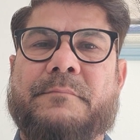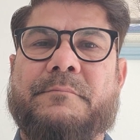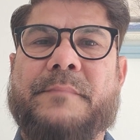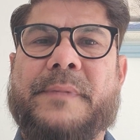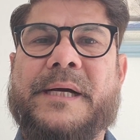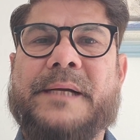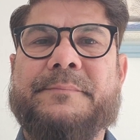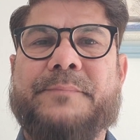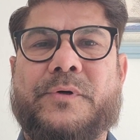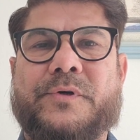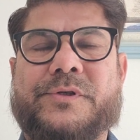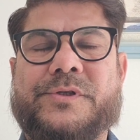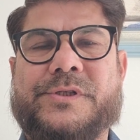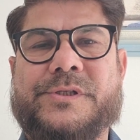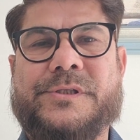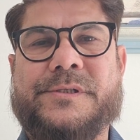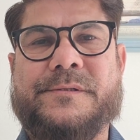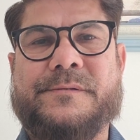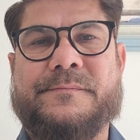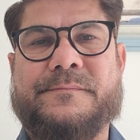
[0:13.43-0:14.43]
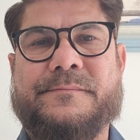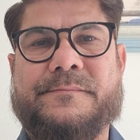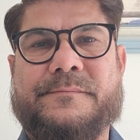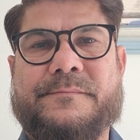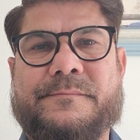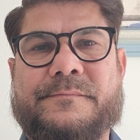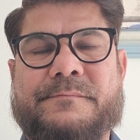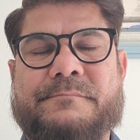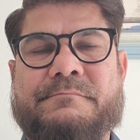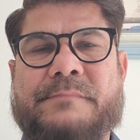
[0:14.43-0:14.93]
My books.
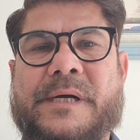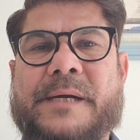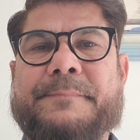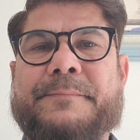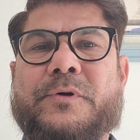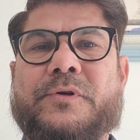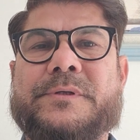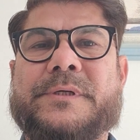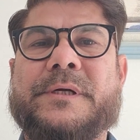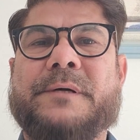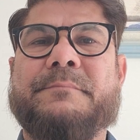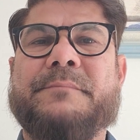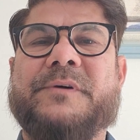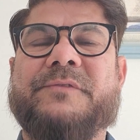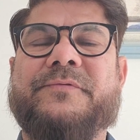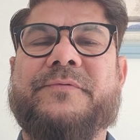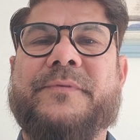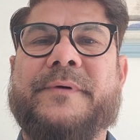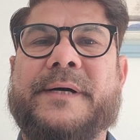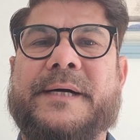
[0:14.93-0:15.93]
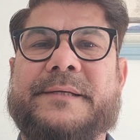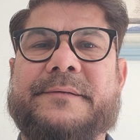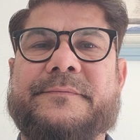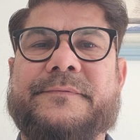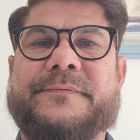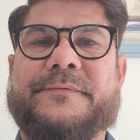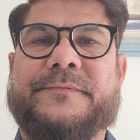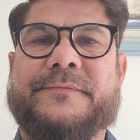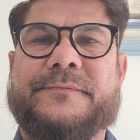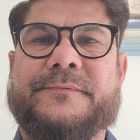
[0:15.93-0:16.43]
My book number
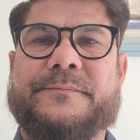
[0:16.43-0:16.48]
5.